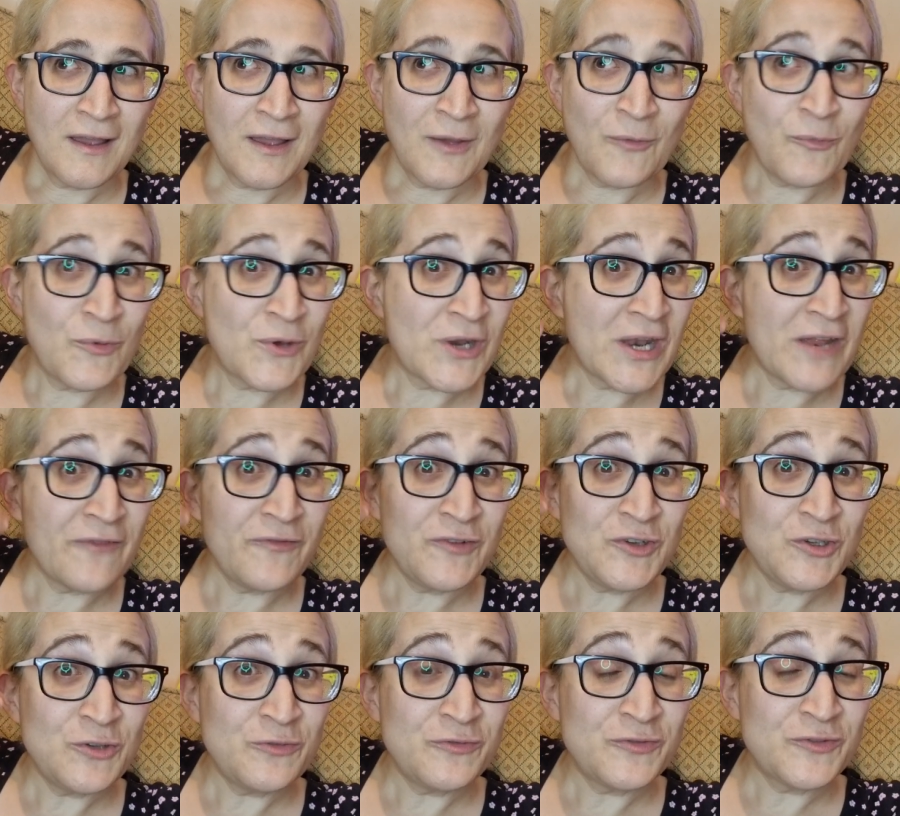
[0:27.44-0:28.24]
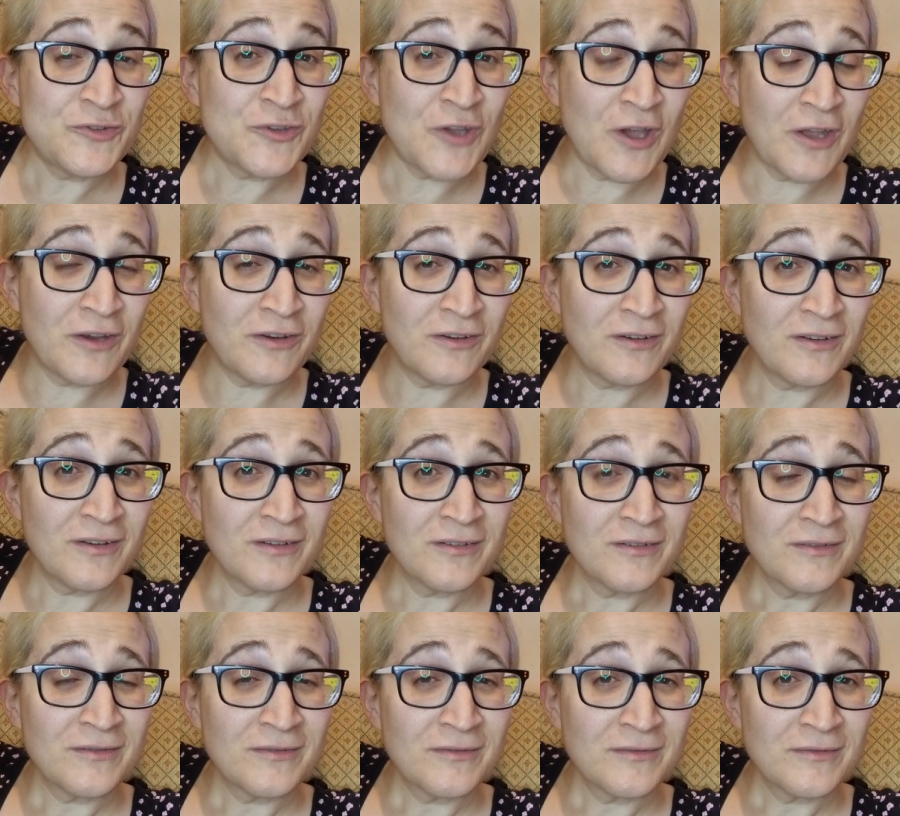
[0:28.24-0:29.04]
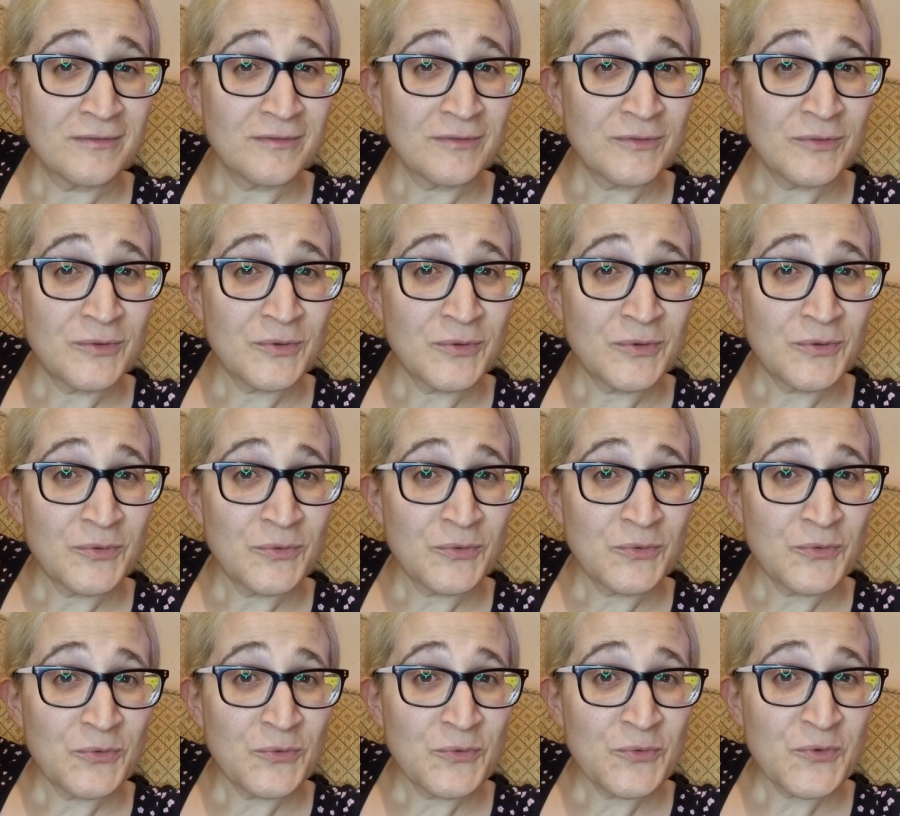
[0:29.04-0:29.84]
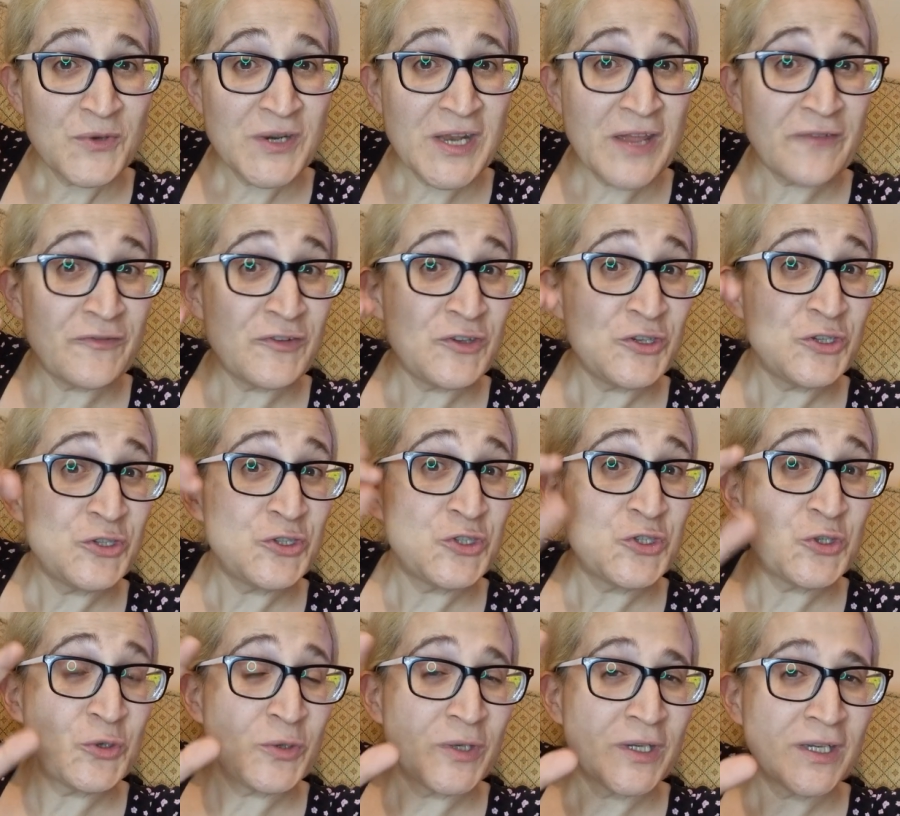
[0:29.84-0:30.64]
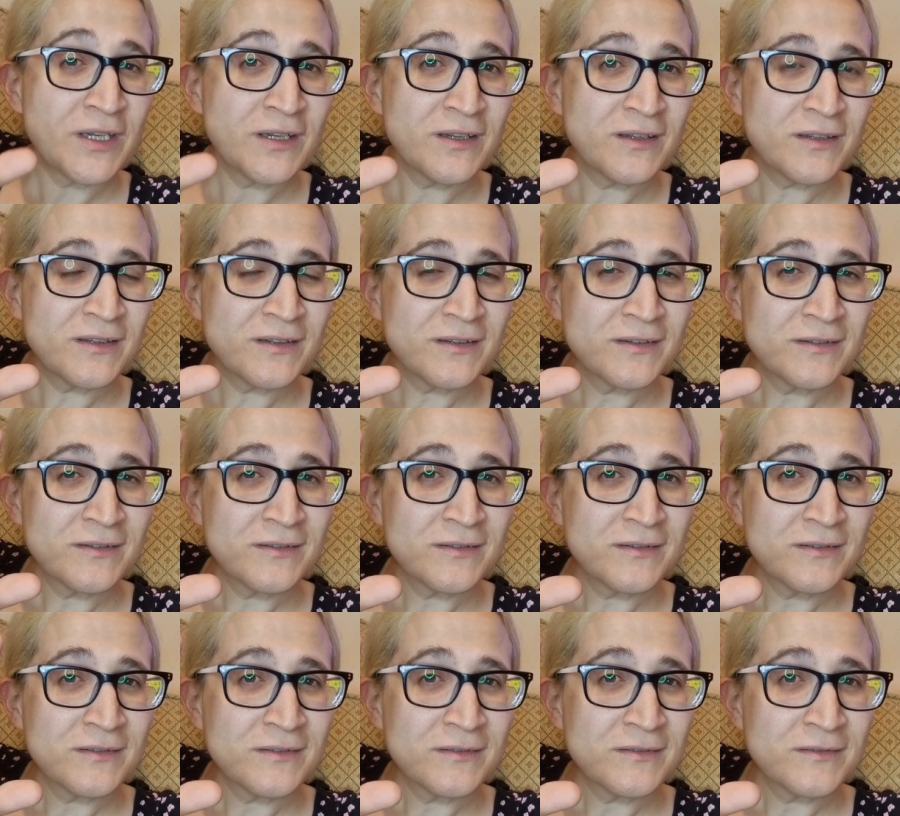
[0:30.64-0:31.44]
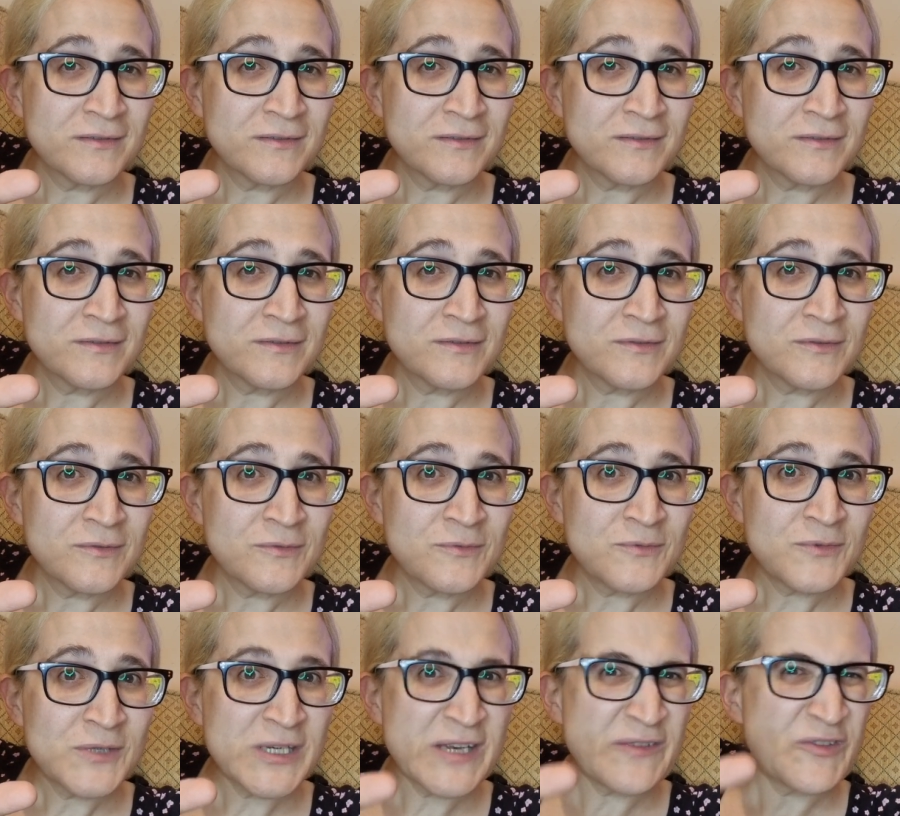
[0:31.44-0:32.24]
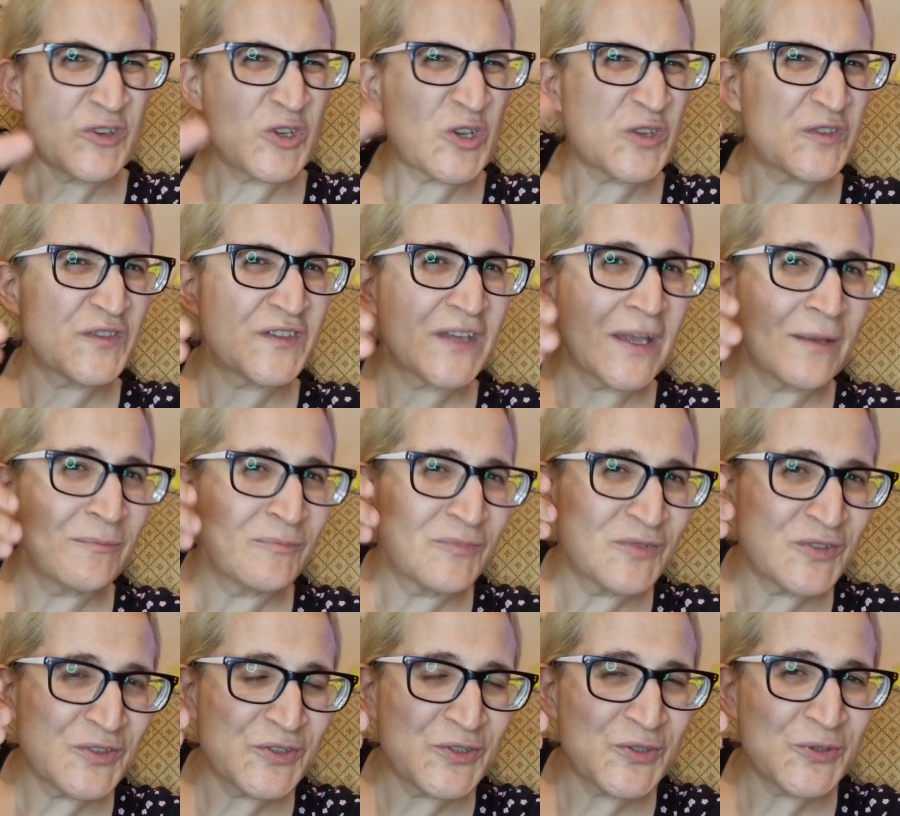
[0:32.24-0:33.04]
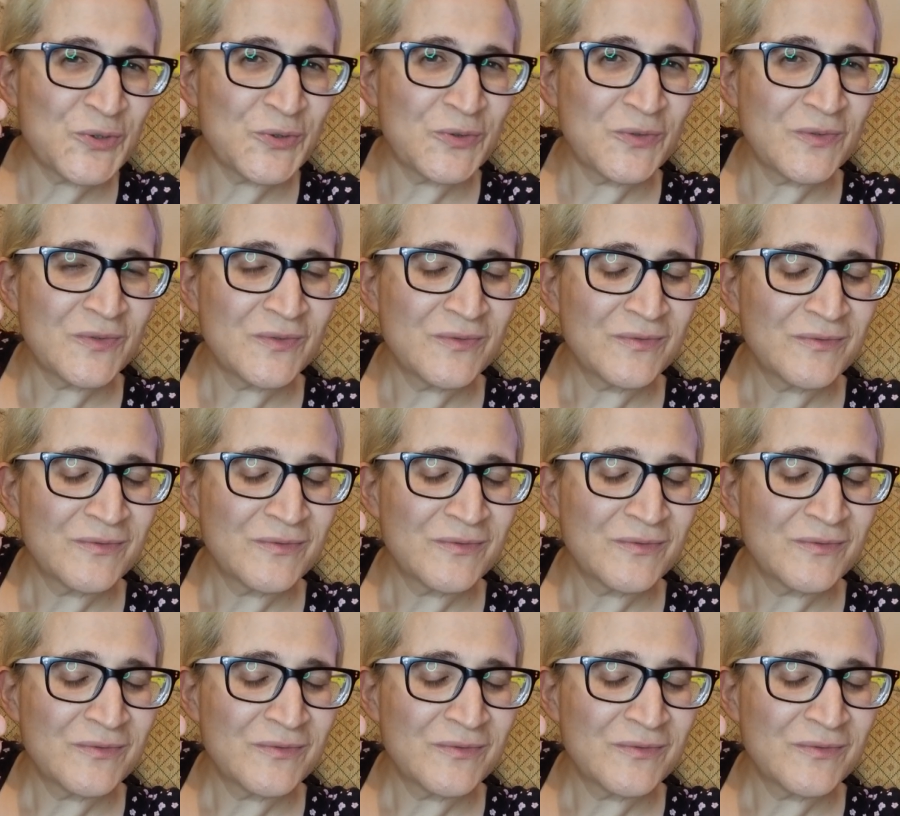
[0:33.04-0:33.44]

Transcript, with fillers: And whatever you've done, whatever you're doing, whatever you attempt to do